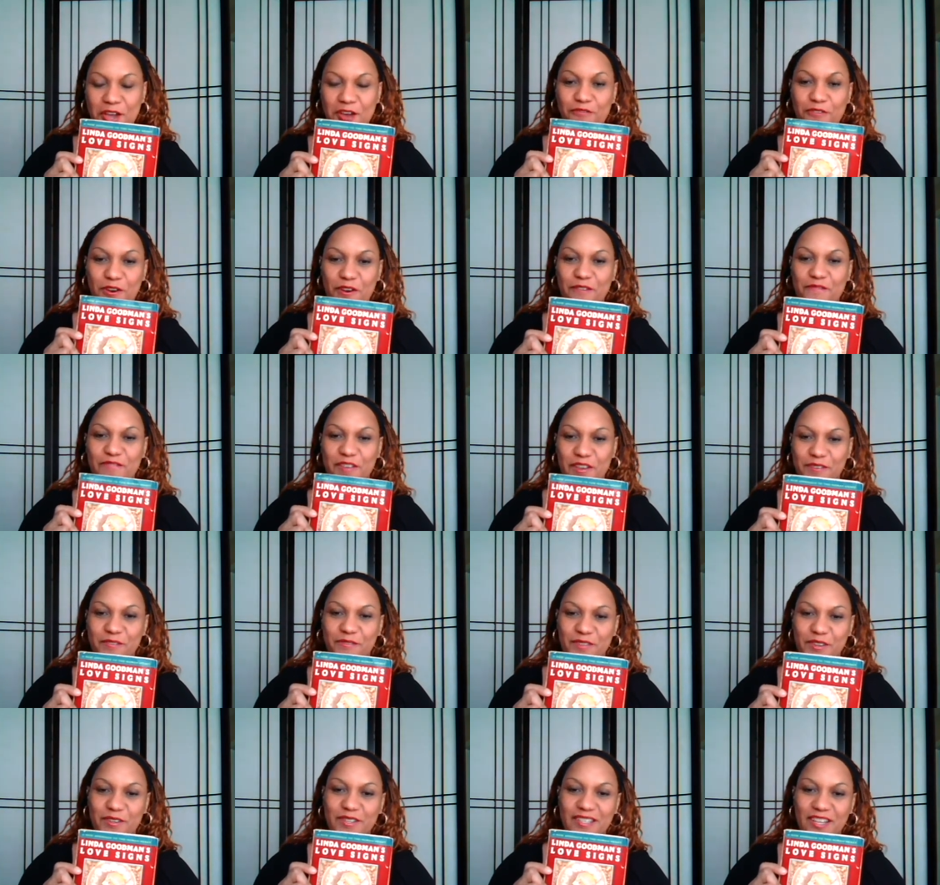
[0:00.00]
for a
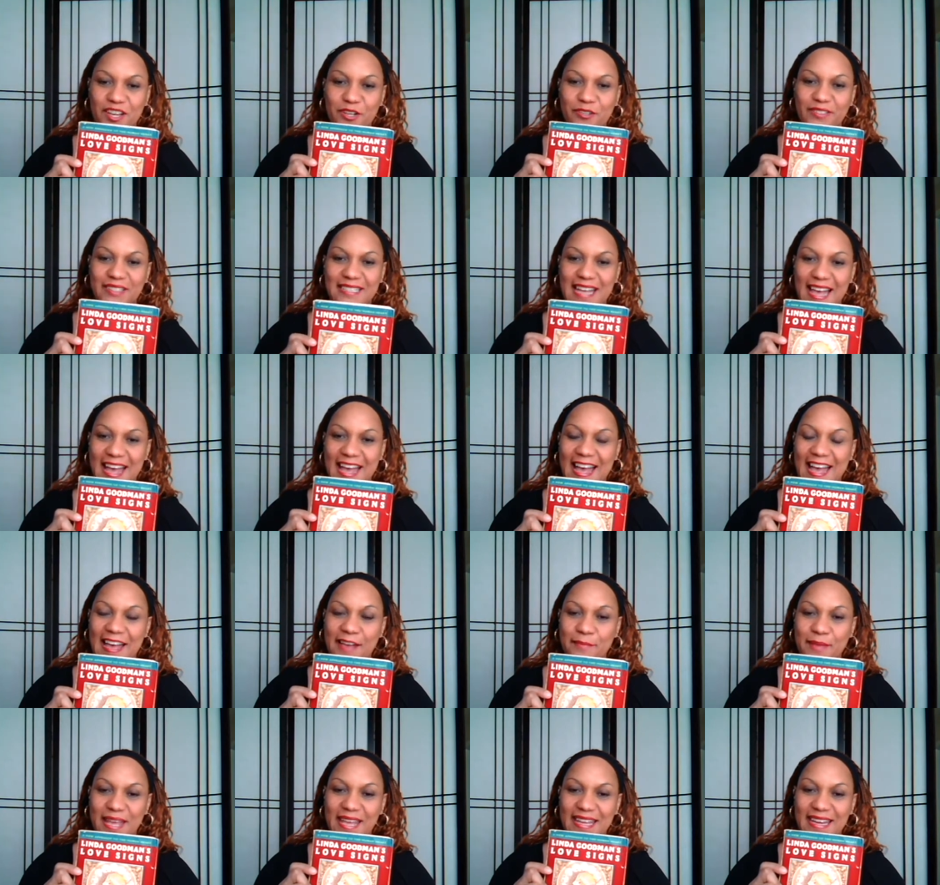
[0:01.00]
very, very long
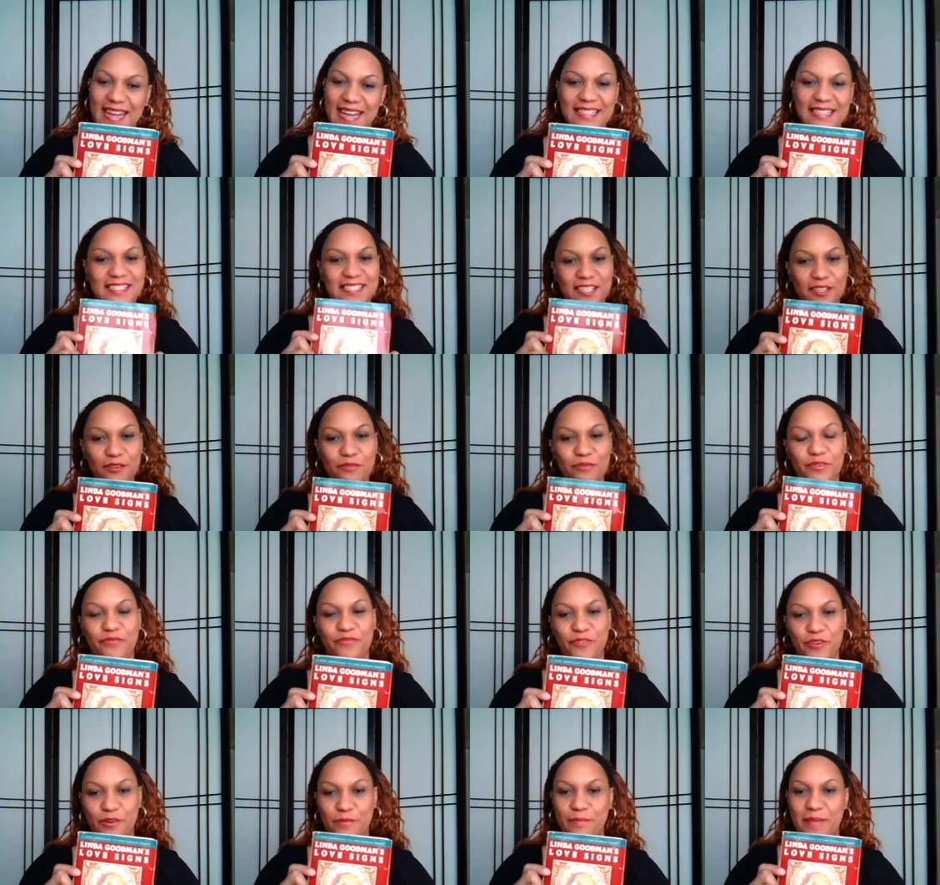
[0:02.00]
time, and I still
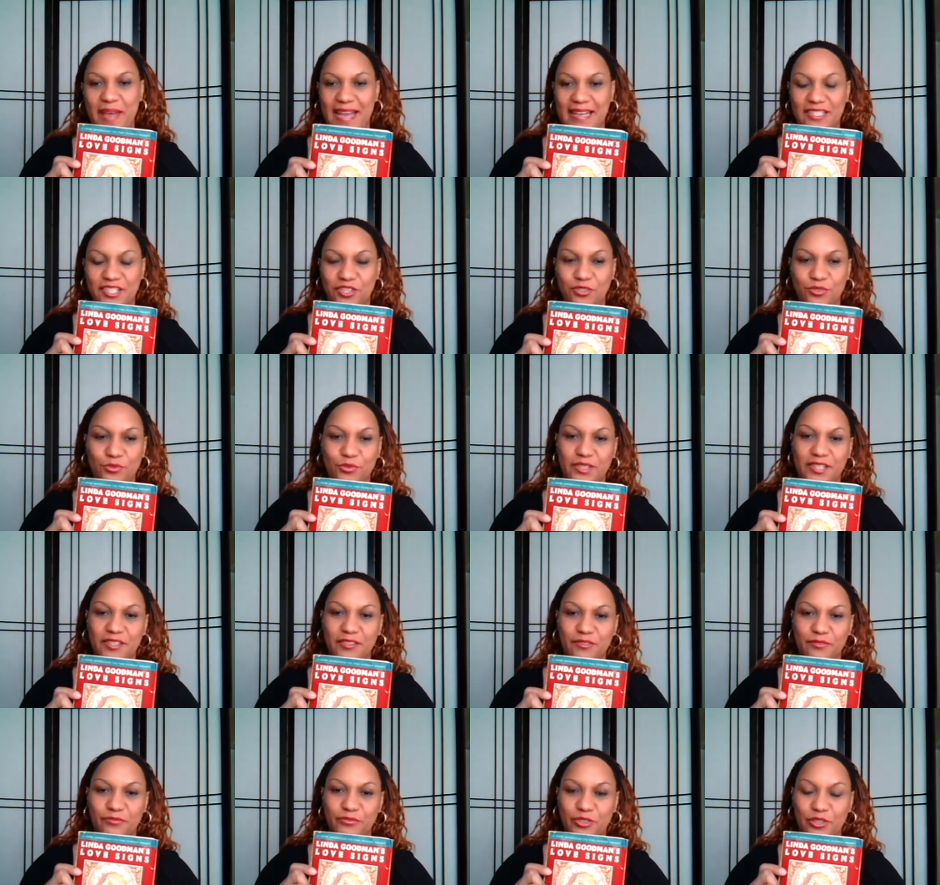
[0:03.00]
refer back to it,